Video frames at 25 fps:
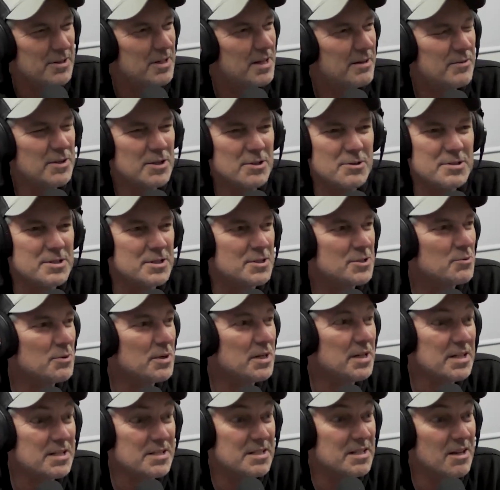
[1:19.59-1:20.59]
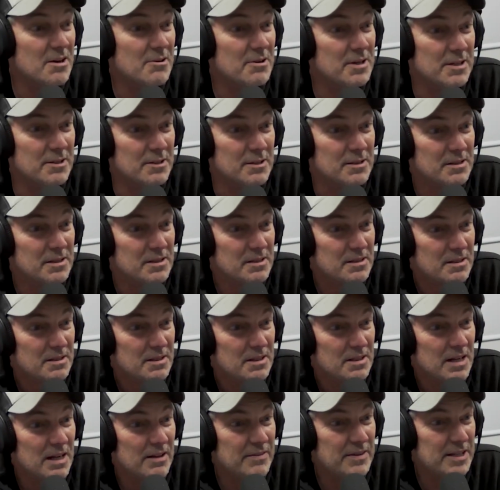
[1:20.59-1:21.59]
never used in 20 years of knowing
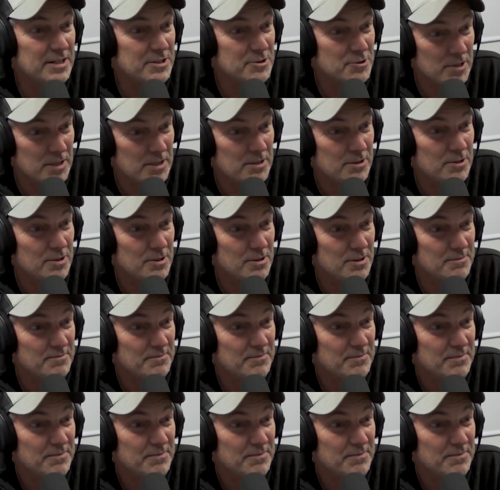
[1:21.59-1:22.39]
her, and that triggered her.